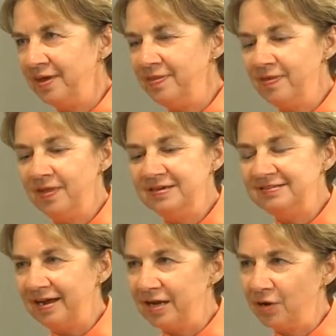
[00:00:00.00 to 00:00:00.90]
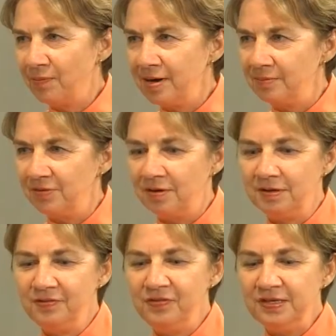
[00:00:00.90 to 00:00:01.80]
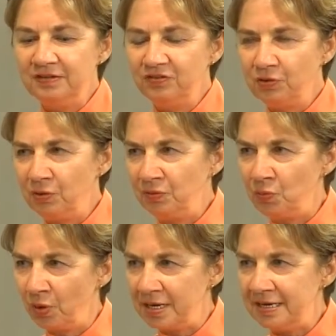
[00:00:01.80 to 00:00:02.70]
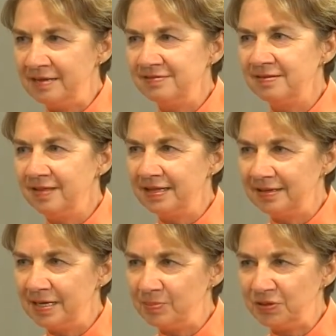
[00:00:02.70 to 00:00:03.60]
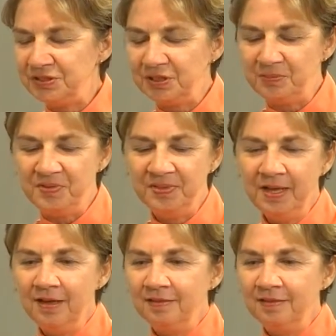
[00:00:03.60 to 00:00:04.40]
and then they diagrammed all of the internal workings, and they labeled them, and